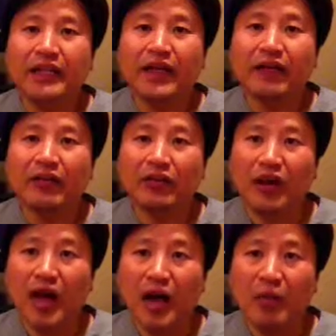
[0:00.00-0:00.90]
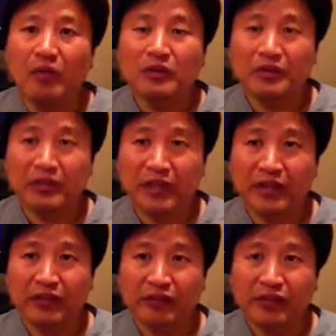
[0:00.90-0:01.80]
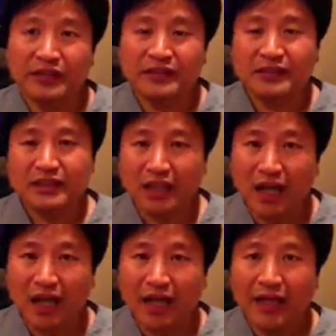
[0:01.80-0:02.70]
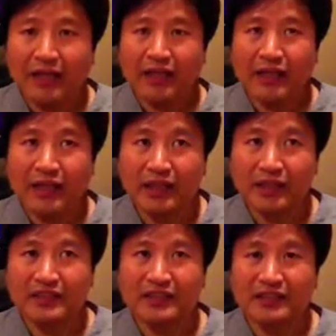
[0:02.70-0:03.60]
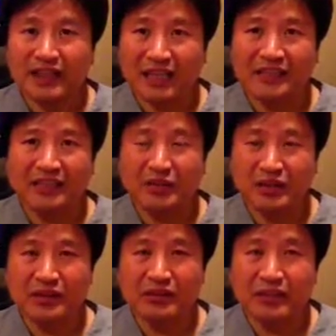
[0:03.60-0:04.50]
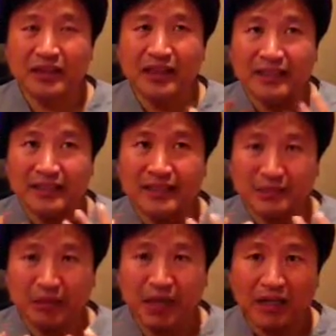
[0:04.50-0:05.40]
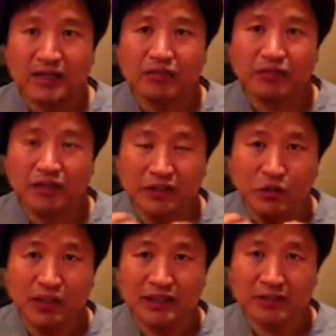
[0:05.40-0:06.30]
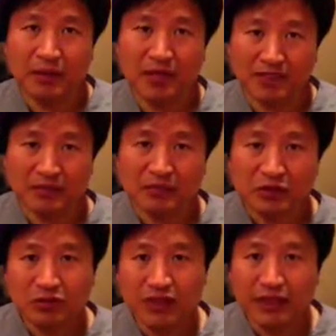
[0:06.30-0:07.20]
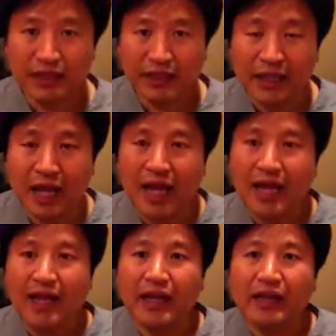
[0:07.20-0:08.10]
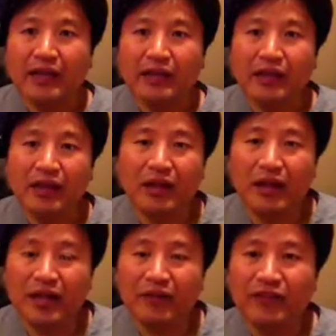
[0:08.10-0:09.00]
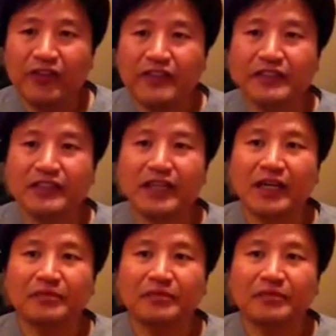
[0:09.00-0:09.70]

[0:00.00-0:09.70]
Now, some of the other risks, and this is actually something that's expected, we do expect some swelling. And if it's